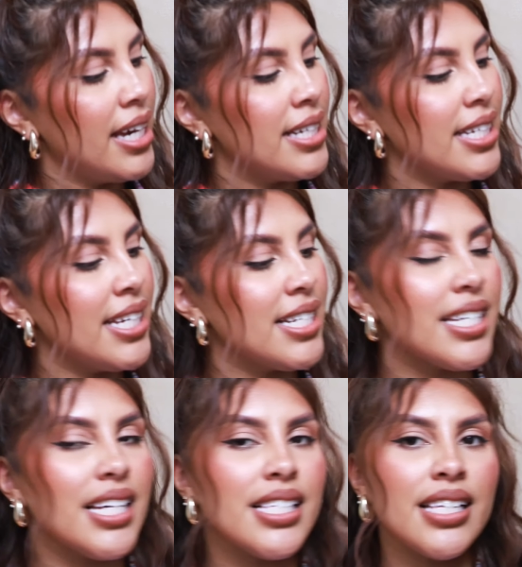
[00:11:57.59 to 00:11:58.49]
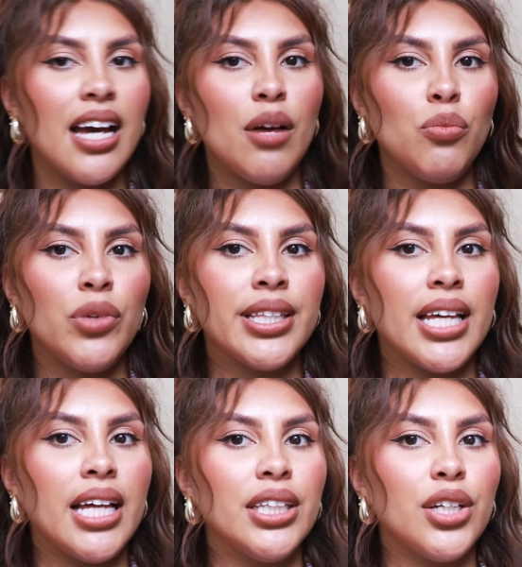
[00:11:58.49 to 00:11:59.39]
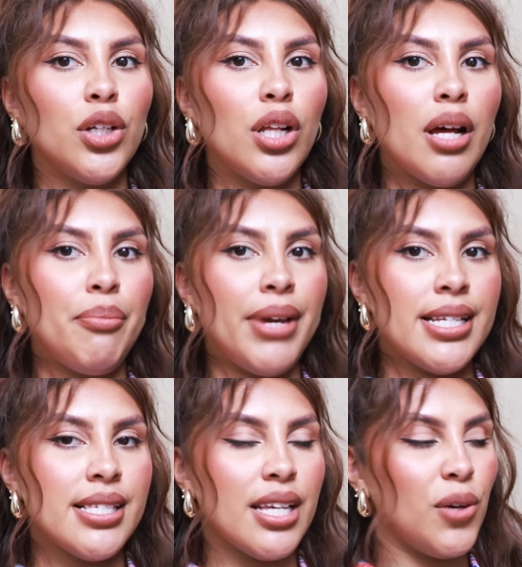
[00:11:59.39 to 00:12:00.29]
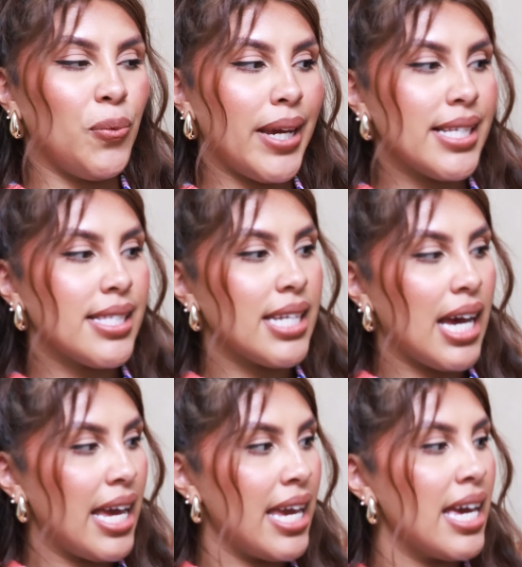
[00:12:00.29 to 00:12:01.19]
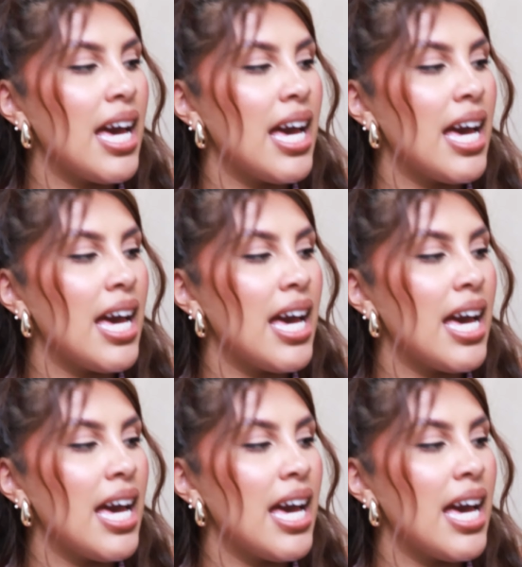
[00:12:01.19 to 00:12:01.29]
and it does come with a little basic waist tie.